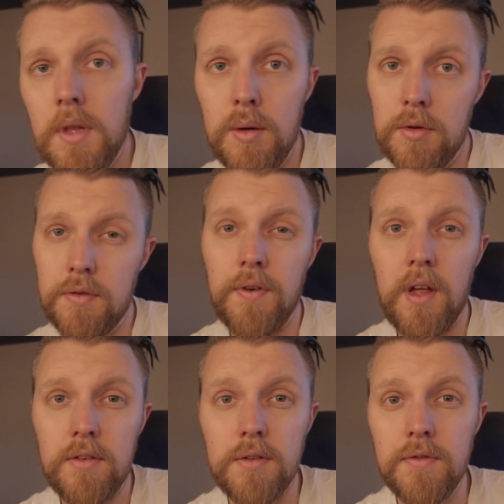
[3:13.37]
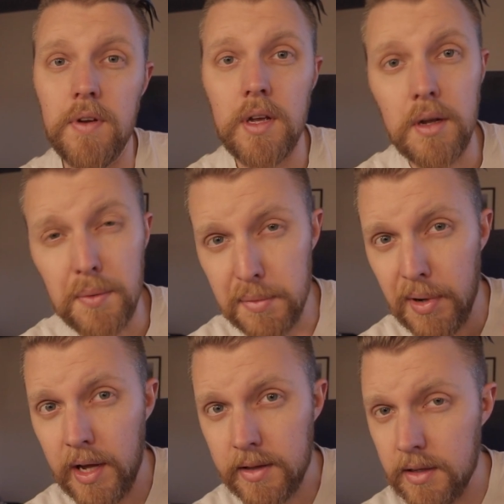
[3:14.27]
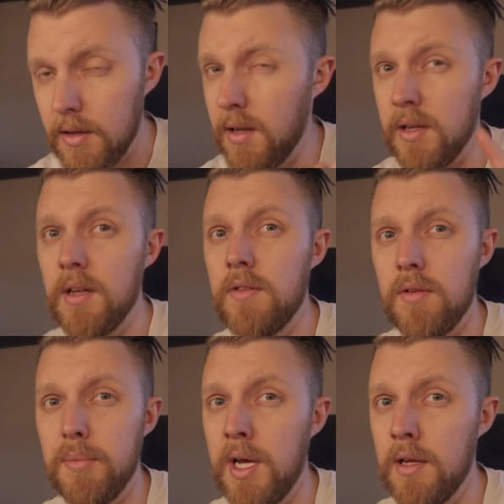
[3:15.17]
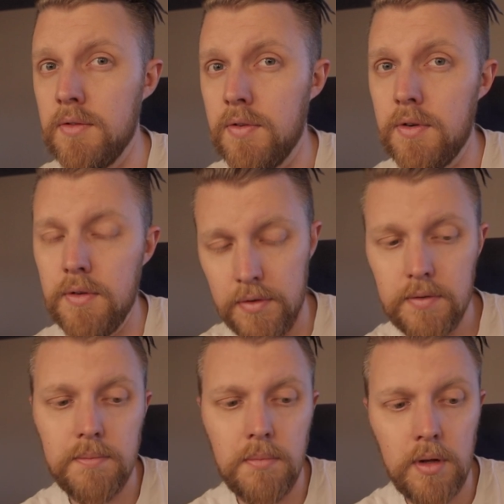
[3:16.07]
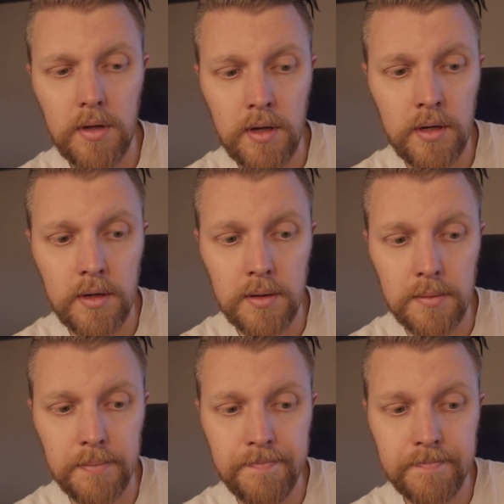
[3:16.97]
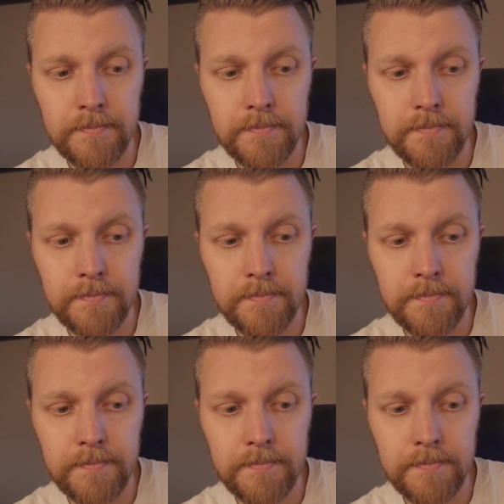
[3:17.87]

That was fast you think, we're back, I got some answers, I, um,